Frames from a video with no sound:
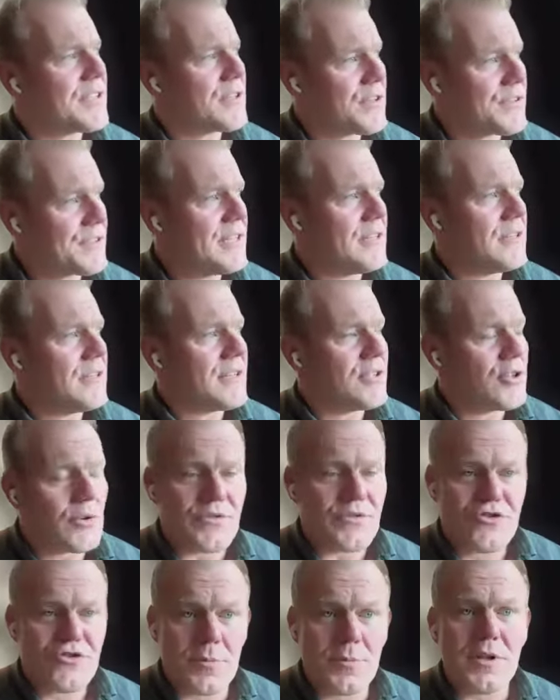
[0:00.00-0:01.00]
no, there was
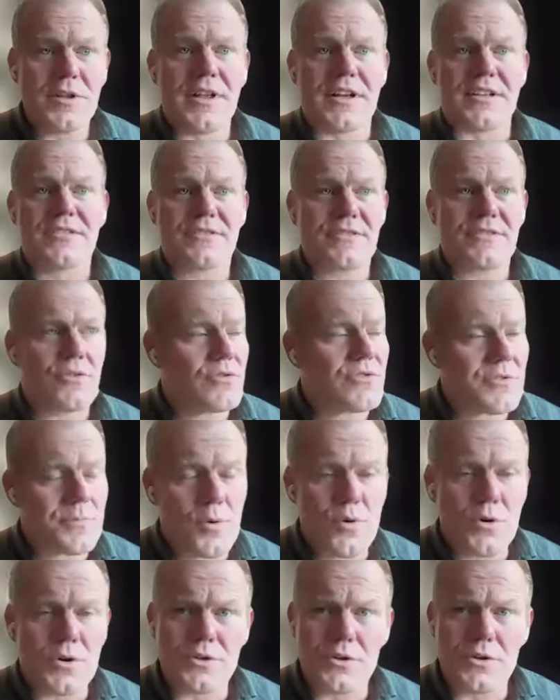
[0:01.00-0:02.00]
still a lot of trouble that's
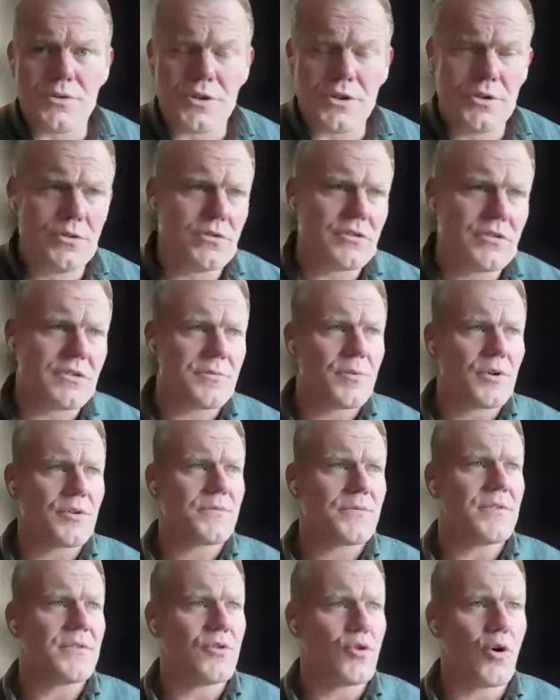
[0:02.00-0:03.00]
unspoken on the
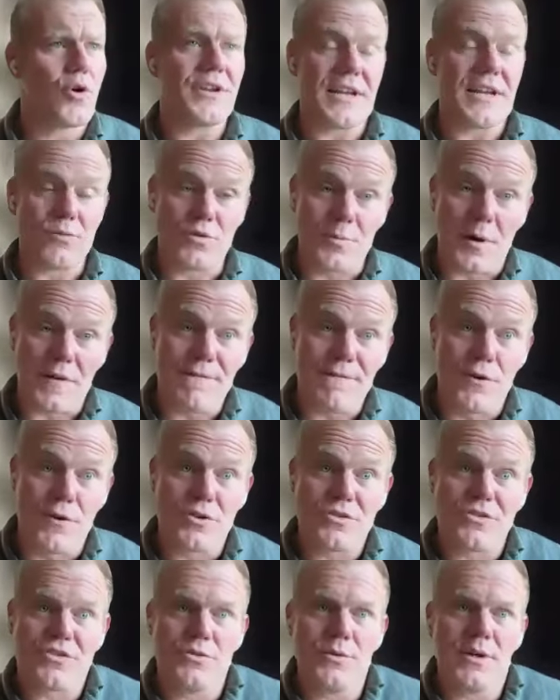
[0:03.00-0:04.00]
news. But Northern Ireland was
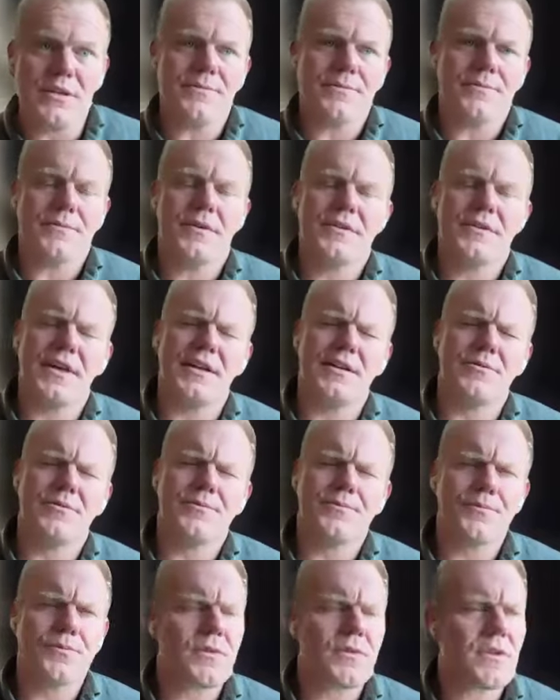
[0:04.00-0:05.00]
my first tour, and
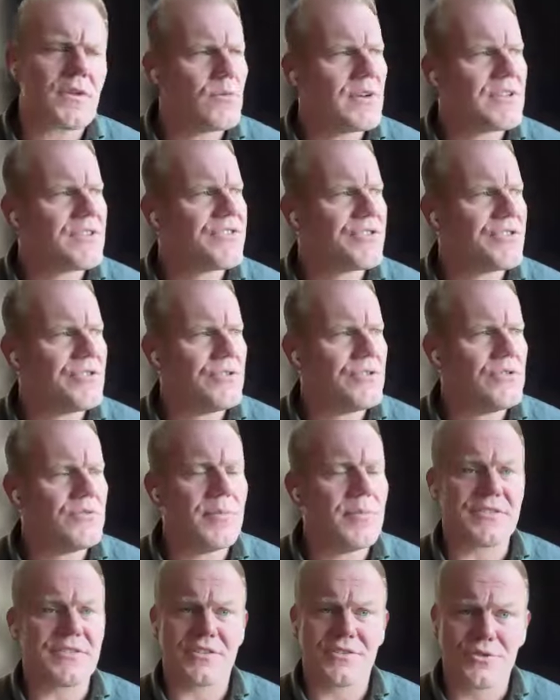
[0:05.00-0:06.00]
then went
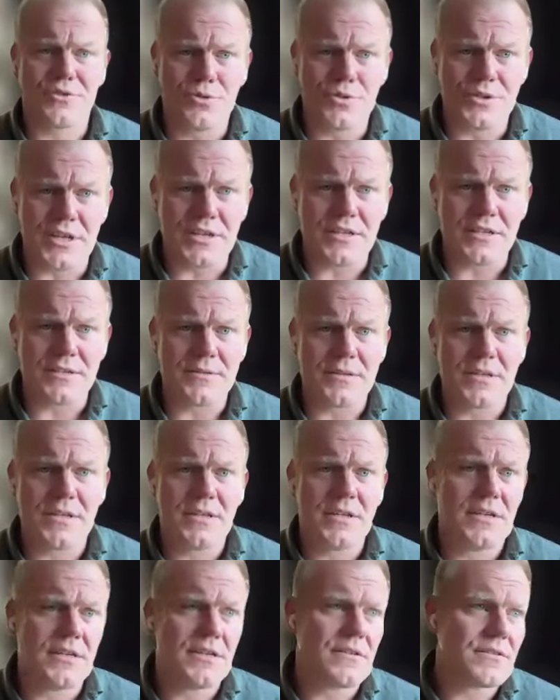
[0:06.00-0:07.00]
to
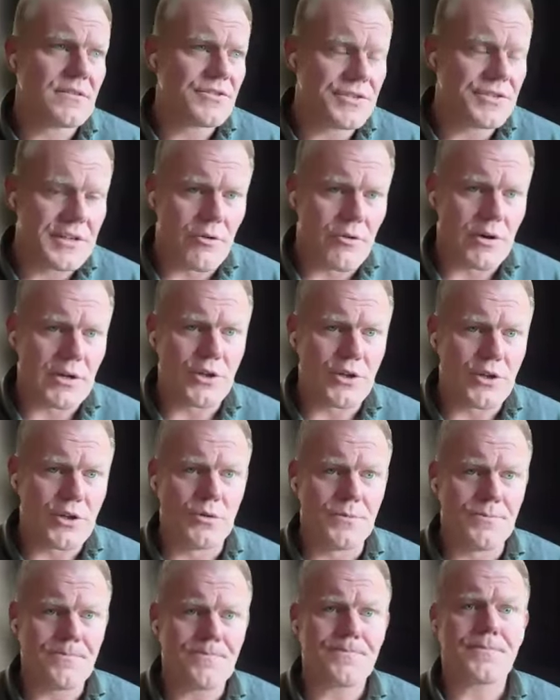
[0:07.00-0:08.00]
Macedonia, Sierra
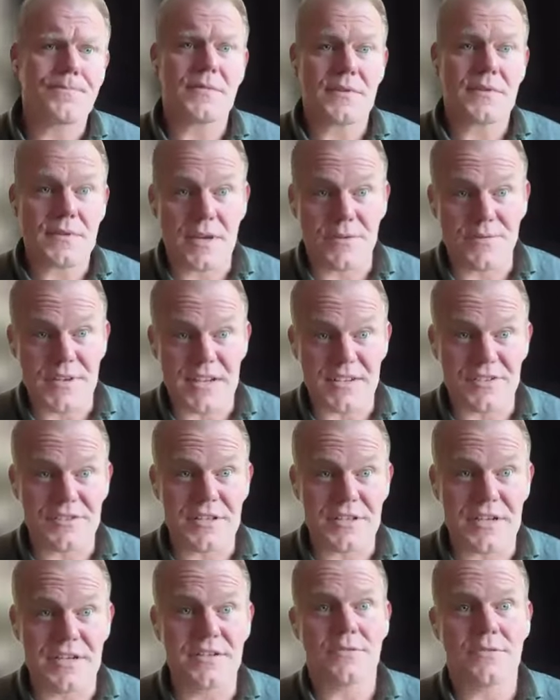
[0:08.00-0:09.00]
Leone,
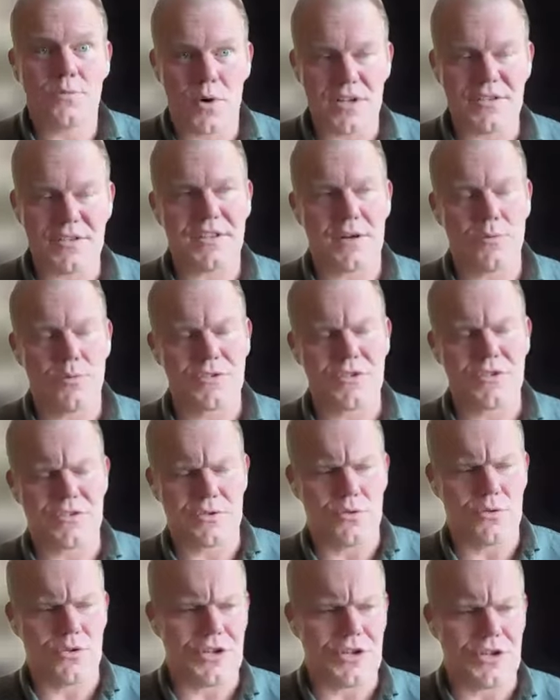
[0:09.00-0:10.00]
Afghanistan, whilst I
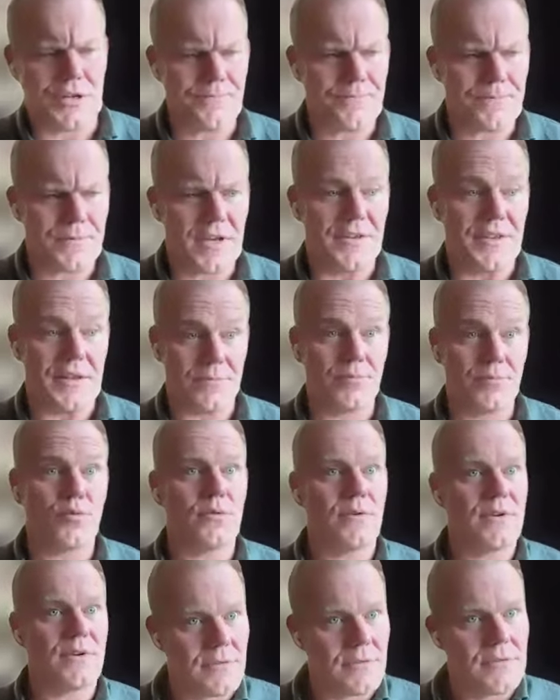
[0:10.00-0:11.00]
was a soldier, and
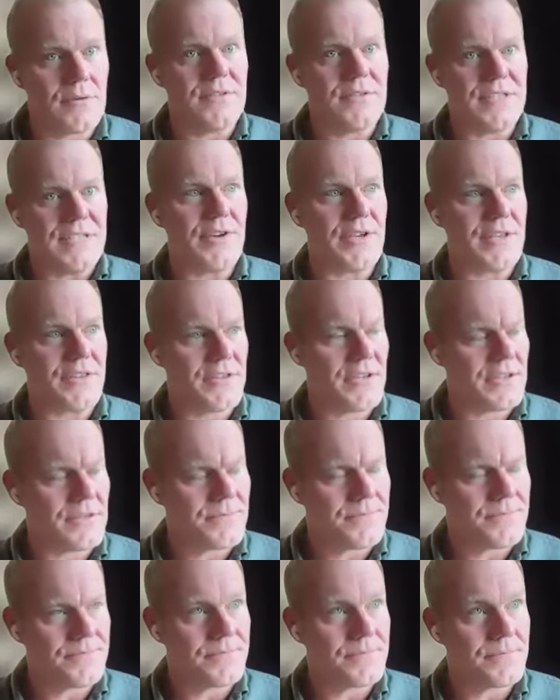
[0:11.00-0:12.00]
then
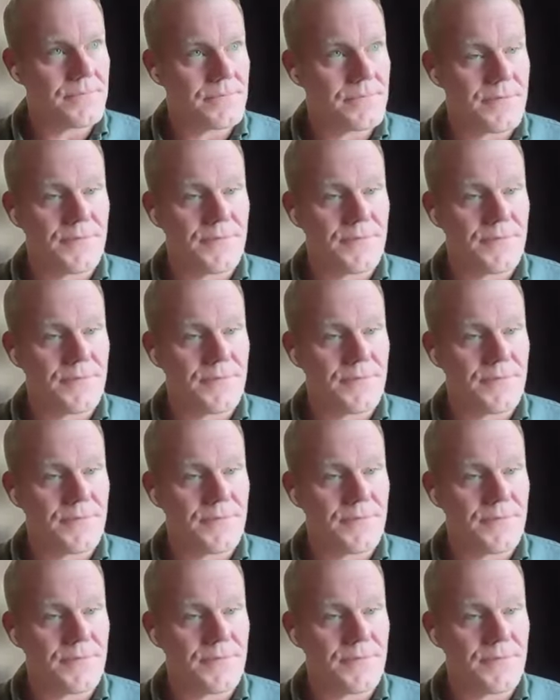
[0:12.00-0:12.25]
leaving the